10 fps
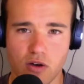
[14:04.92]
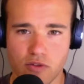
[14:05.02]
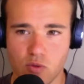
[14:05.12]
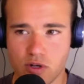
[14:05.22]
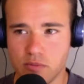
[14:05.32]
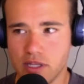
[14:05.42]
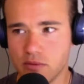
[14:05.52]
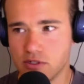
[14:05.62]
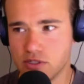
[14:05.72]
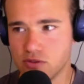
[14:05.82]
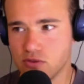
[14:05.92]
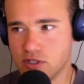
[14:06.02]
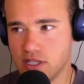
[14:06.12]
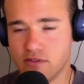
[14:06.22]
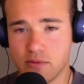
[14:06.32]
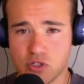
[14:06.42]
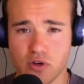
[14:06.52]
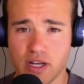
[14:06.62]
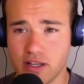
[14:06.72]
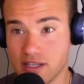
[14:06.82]
if you want to be able to give them
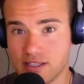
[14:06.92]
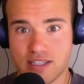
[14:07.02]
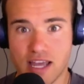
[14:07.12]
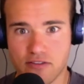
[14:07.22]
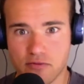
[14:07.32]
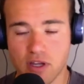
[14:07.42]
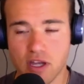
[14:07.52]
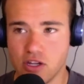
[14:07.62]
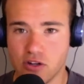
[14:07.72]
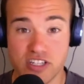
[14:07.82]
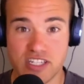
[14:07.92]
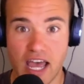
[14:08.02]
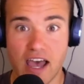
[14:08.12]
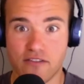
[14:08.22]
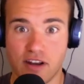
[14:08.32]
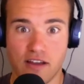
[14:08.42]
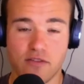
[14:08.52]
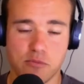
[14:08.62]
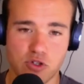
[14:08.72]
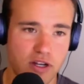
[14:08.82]
training, like your staff, and have
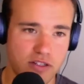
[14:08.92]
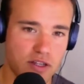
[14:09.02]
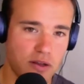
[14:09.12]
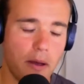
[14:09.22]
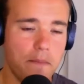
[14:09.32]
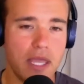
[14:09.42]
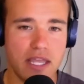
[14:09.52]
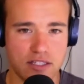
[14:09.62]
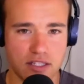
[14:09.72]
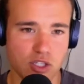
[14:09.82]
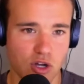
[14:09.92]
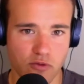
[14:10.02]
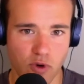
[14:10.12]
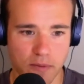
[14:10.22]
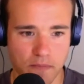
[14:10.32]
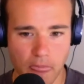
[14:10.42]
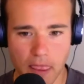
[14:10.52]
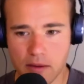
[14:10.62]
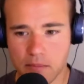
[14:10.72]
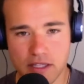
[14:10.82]
them trained. Amazing software.
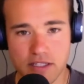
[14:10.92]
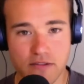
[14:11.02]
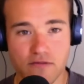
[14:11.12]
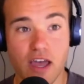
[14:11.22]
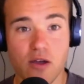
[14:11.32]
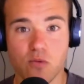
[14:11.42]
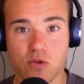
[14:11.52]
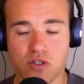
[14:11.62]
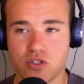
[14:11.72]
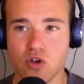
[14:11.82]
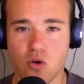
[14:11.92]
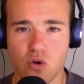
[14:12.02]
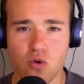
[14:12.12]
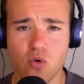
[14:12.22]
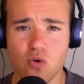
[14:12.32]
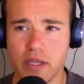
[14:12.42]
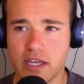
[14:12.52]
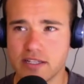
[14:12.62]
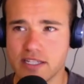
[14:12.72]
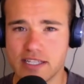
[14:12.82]
But this event was so cool
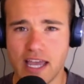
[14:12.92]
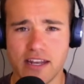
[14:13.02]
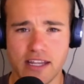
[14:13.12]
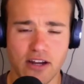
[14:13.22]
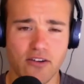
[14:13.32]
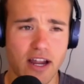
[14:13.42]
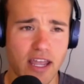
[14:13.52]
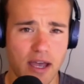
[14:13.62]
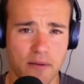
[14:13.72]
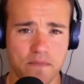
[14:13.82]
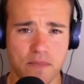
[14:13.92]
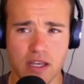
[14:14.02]
because, again, here I am.